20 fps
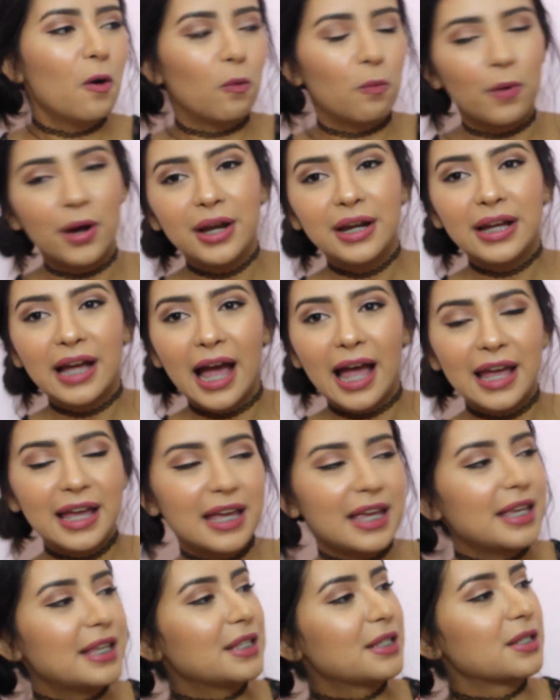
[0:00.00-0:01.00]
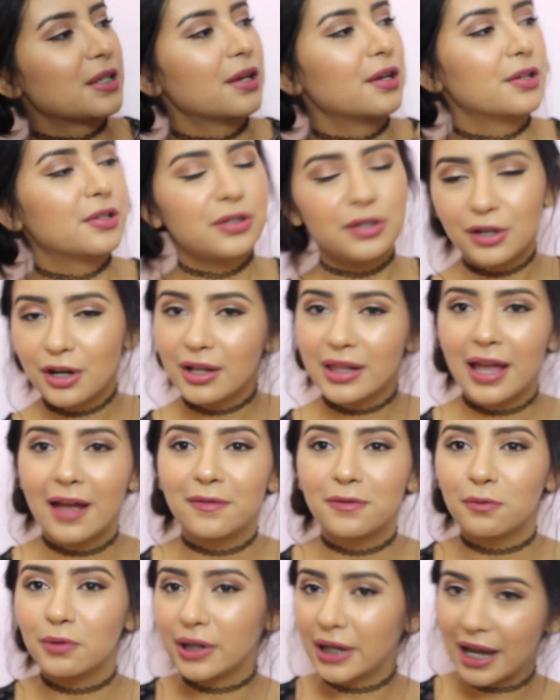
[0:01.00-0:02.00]
one guy is to your
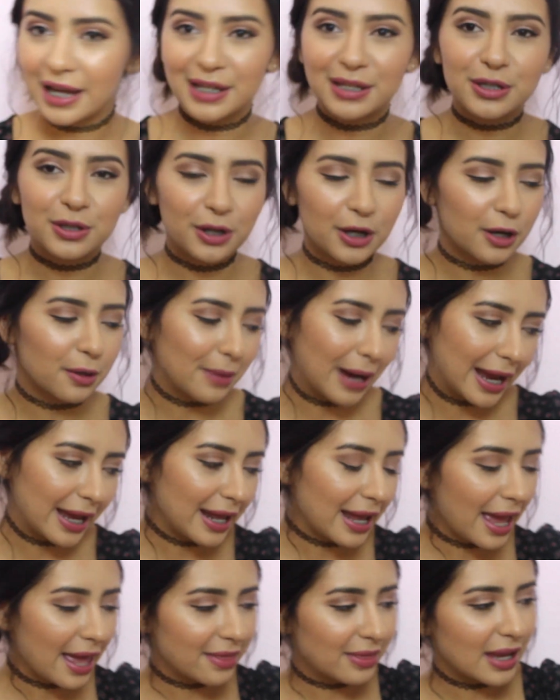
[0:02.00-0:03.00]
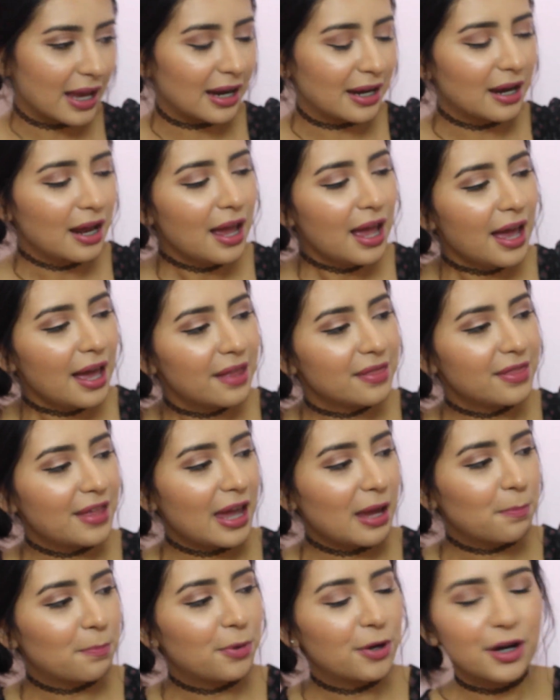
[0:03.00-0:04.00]
left, one guy is to your right, and then
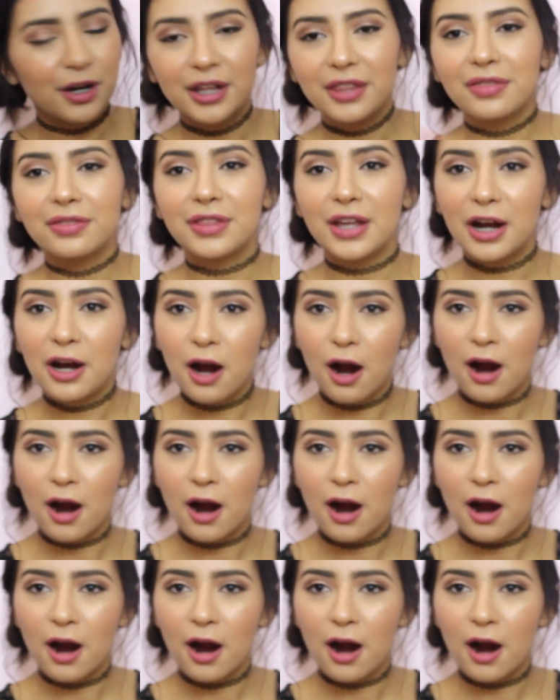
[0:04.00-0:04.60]
they put their